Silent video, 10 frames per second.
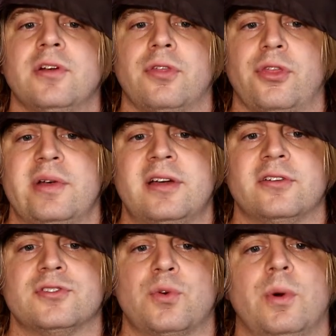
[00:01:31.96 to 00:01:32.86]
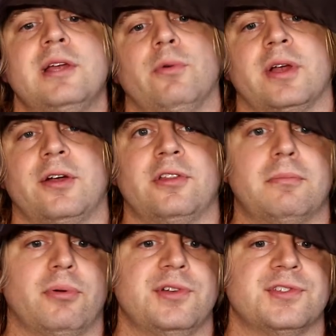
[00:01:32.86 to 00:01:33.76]
year 320 were killed
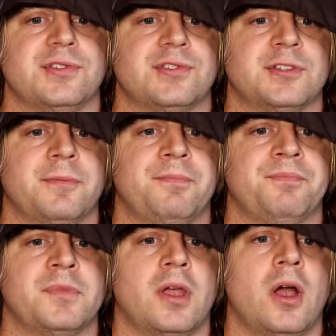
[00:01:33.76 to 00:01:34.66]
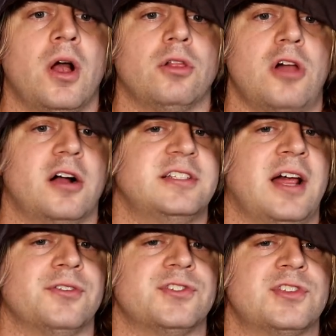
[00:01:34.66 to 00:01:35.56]
in prisons.
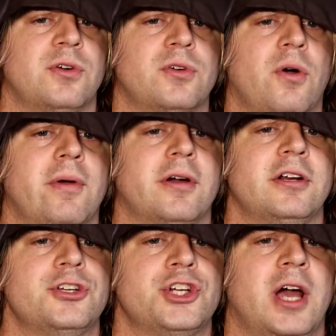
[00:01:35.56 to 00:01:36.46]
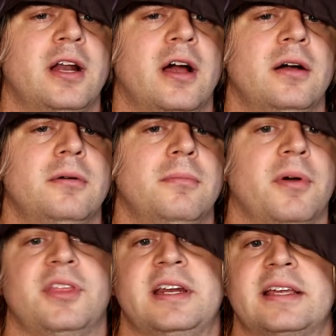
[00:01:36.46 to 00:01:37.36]
Lockdown still going on in China,
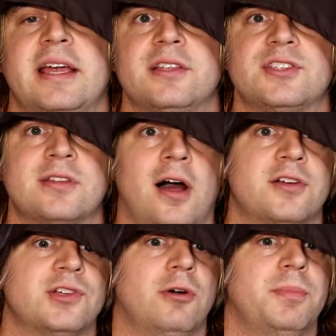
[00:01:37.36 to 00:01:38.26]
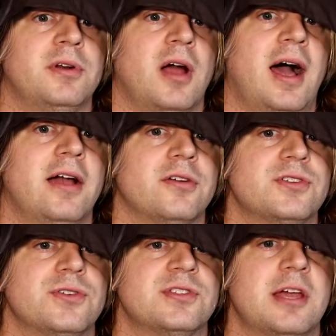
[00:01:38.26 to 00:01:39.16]
but then again stocks opened higher
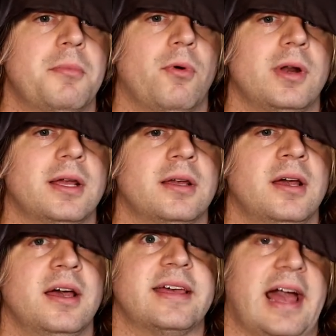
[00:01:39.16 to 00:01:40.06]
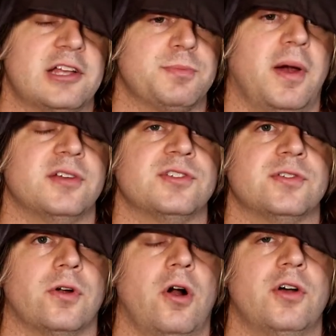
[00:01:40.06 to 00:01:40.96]
Tuesday morning. Gas
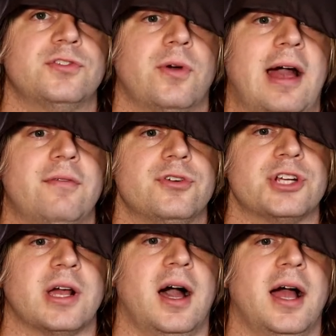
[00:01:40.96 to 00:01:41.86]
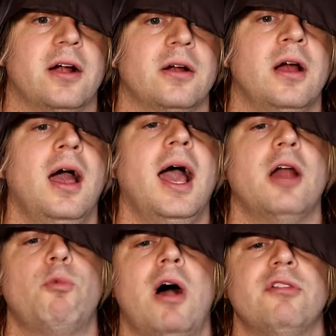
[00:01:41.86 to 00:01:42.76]
prices are also averaging higher,
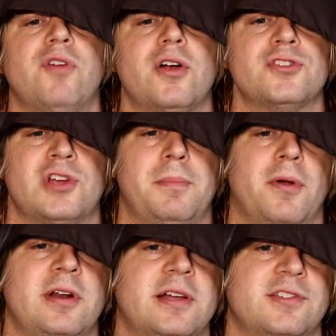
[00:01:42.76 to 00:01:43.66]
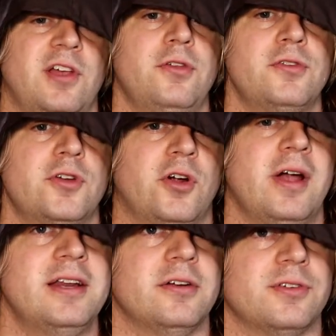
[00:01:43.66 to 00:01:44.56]
and wildfires are burning in southern
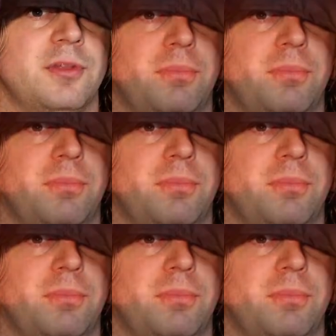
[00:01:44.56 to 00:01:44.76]
Ukraine near the